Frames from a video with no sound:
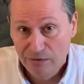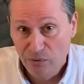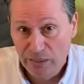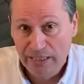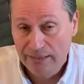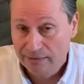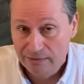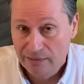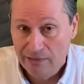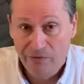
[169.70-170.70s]
to
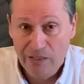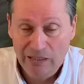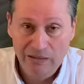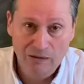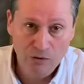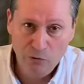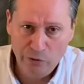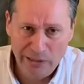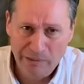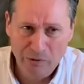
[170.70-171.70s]
eat, everything all
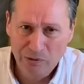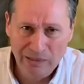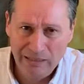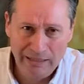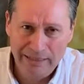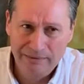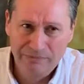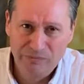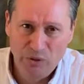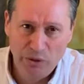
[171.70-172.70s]
over. And I'm only like
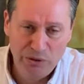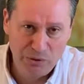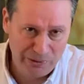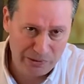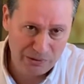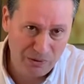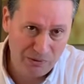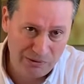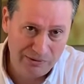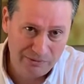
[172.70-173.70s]
32 years
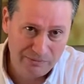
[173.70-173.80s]
old.